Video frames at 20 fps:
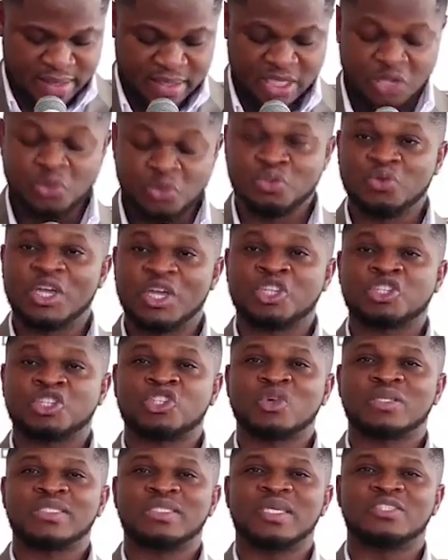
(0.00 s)
due to the
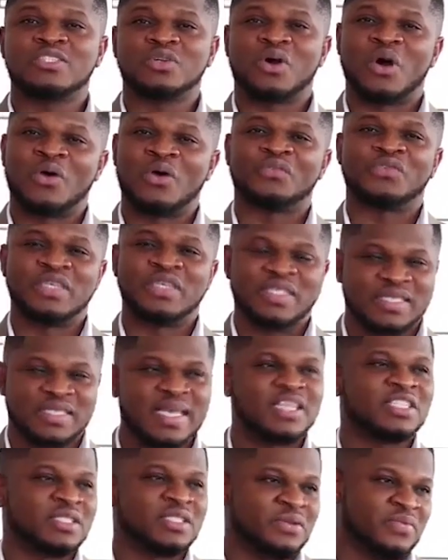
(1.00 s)
shortage of
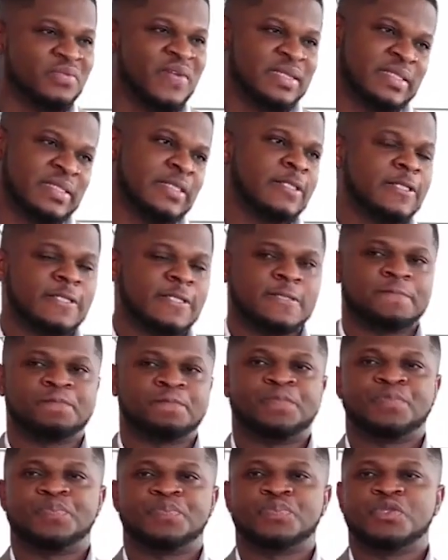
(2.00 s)
essential vaccines.
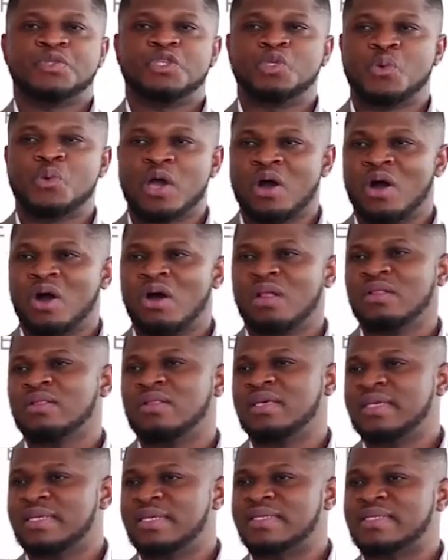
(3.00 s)
You were all
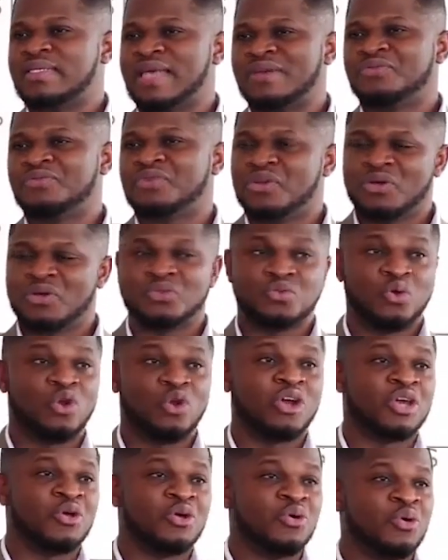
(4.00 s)
in this country not too
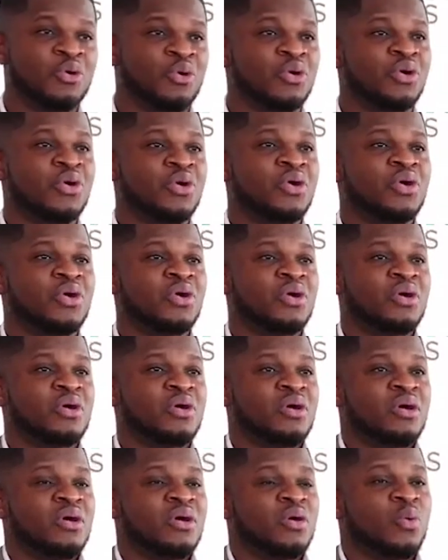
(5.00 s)
long ago
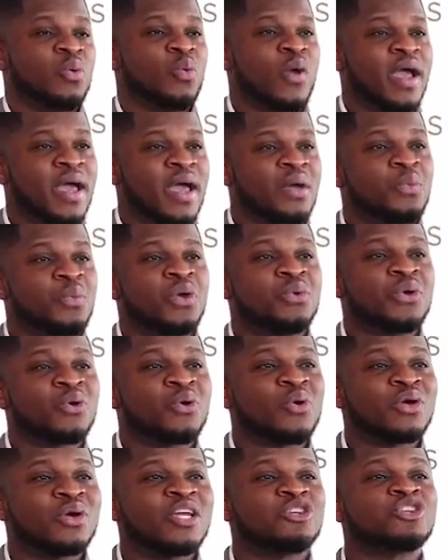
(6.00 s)
where we
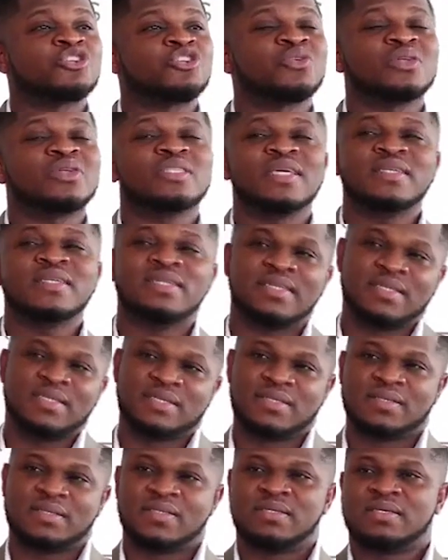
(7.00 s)
recorded
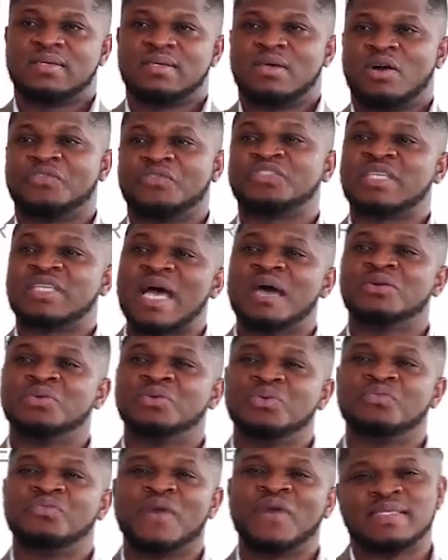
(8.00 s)
shortages of
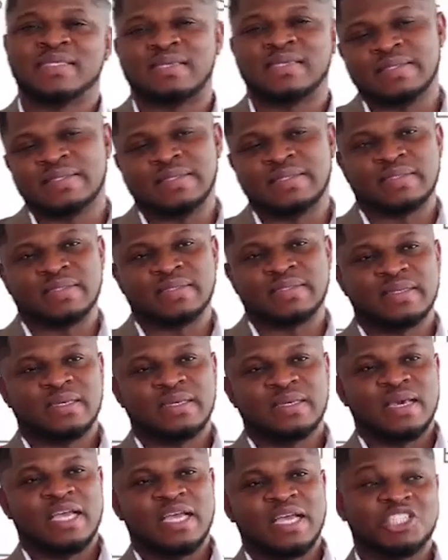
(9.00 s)
childhood vaccines
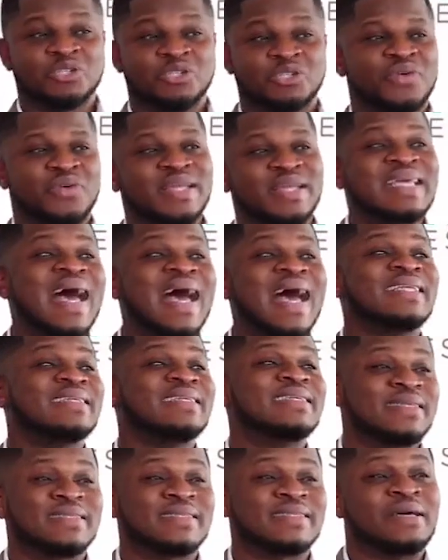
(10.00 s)
and children died
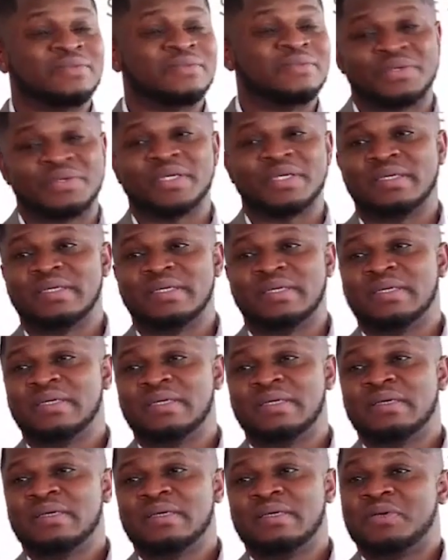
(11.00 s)
in this country
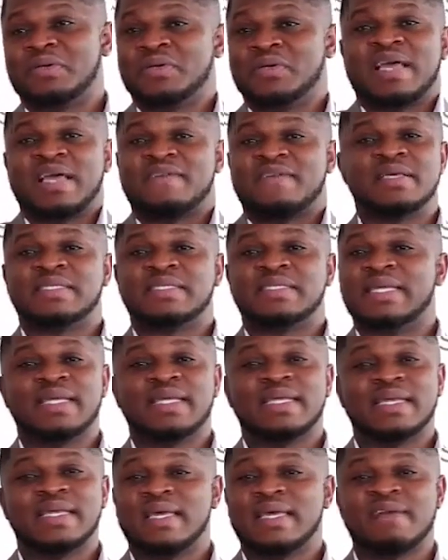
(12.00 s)
because government said they
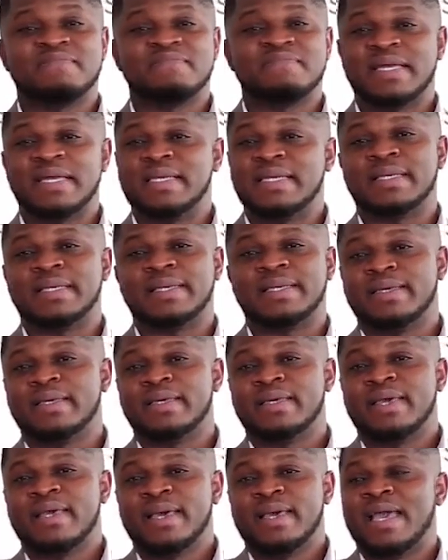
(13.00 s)
didn't have money.
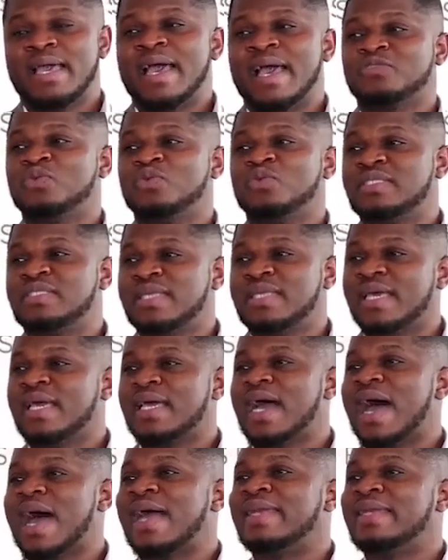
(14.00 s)
They had to
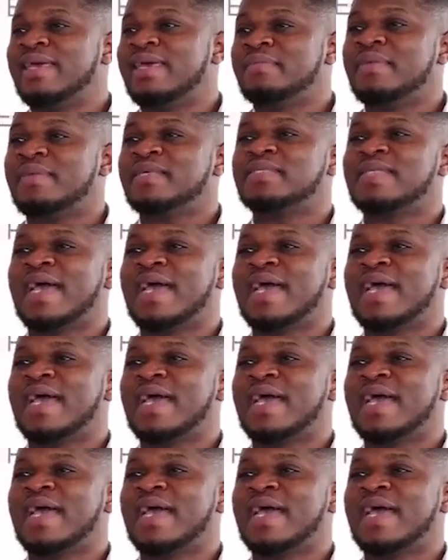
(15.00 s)
take our neighbors,